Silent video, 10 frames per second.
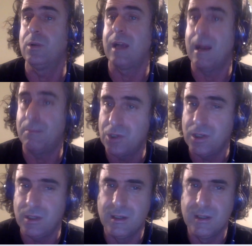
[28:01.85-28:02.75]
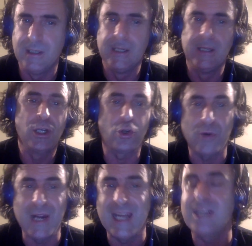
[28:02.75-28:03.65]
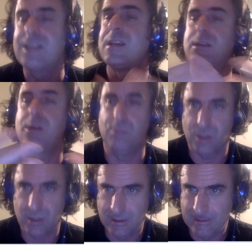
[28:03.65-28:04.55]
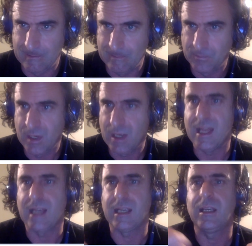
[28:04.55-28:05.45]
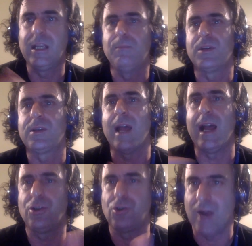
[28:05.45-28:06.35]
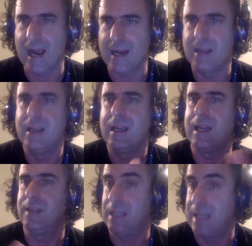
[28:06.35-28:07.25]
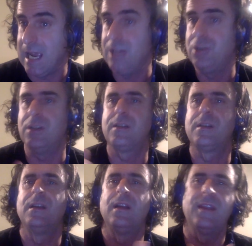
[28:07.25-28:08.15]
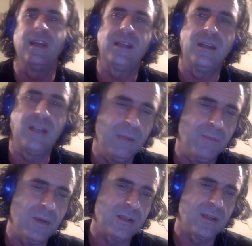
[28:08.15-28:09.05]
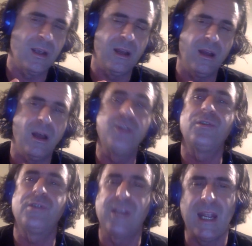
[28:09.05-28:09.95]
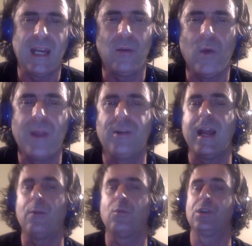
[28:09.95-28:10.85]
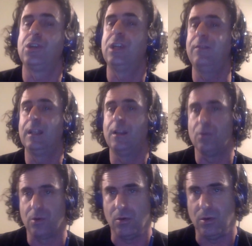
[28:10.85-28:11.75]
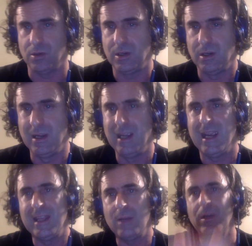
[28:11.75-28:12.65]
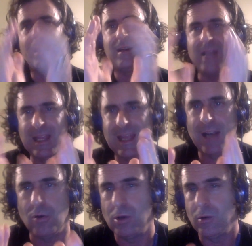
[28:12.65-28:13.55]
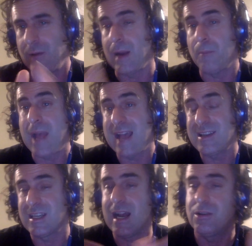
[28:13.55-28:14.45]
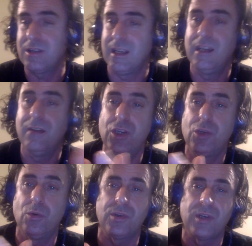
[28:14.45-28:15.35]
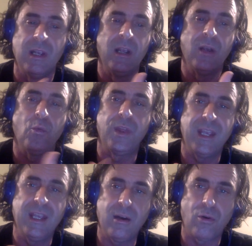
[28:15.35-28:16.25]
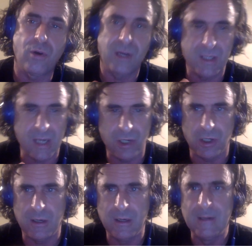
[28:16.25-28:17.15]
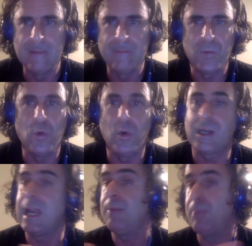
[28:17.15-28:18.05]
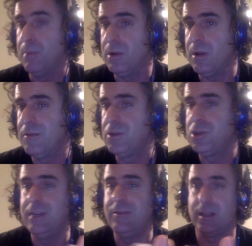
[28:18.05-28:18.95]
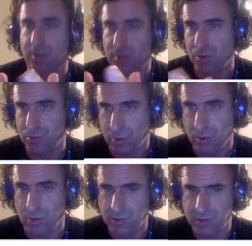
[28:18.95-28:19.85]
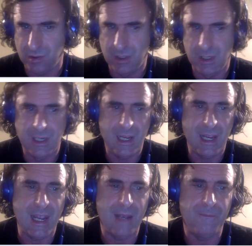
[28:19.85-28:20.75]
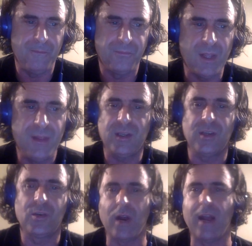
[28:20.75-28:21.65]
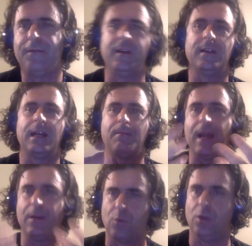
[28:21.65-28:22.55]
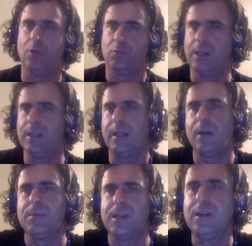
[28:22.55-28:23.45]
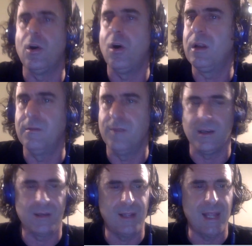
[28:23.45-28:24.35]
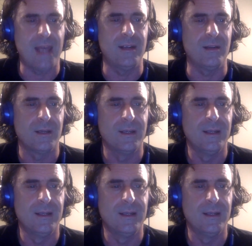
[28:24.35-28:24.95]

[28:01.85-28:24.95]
accomplish it, creating systems that can keep us on track and the gauges that can keep us understanding whether or not we're achieving those goals. And then we got to take that goal and we've got to pass it out to individuals within our organization who are capable of achieving those goals. And this is where I feel like my role really comes into all of this, and that is